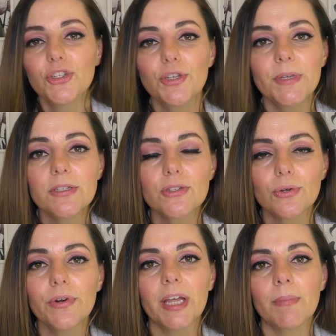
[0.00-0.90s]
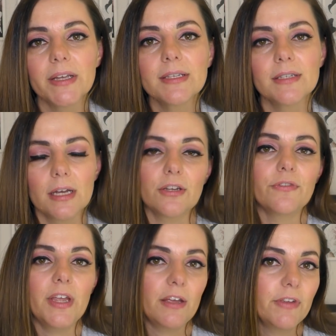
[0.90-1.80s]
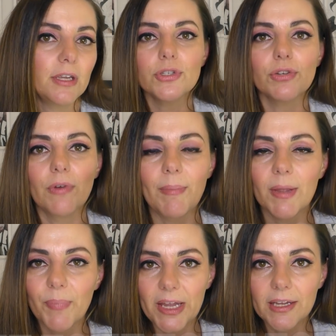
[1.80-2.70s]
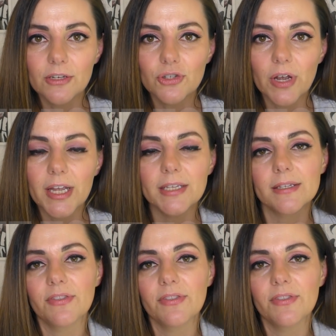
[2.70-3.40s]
to be storing my stack of heavy ceramic baking trays